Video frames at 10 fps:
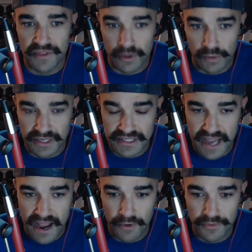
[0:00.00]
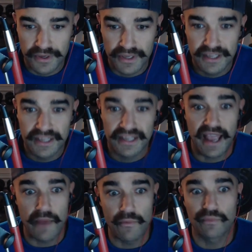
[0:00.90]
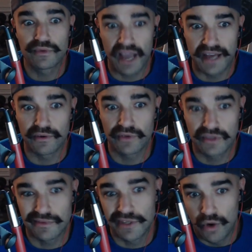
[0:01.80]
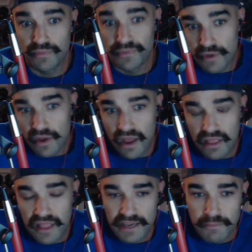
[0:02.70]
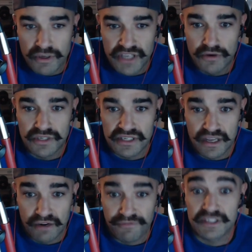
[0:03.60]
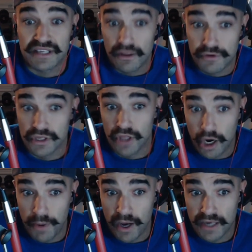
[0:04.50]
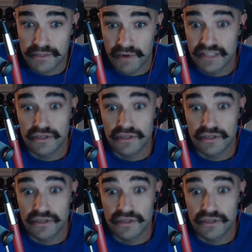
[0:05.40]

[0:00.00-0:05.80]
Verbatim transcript: that they were out of town and kind of, you know, like most houses that are for sale, there's a lockbox, right?